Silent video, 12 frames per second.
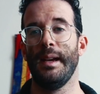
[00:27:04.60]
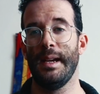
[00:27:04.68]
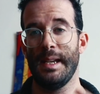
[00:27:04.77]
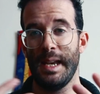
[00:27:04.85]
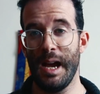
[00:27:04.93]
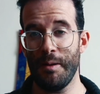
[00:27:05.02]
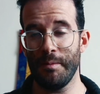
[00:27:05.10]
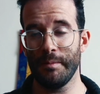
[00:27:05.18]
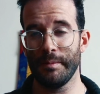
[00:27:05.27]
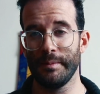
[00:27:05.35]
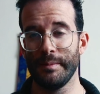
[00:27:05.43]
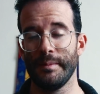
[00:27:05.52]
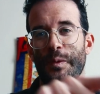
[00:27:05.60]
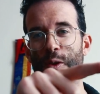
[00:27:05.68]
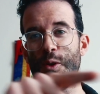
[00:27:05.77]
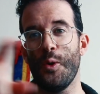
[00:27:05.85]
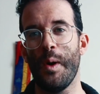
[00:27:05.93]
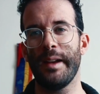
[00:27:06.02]
And now
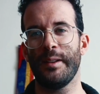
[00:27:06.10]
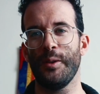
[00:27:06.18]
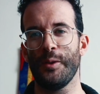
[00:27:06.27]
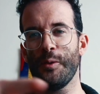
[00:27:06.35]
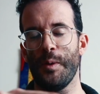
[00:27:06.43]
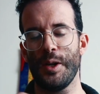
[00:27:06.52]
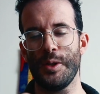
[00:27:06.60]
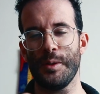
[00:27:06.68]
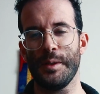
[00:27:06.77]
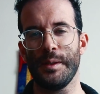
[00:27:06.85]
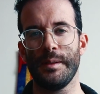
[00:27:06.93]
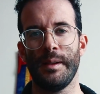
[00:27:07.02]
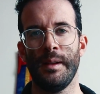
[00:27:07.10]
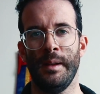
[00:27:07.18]
you ask those questions.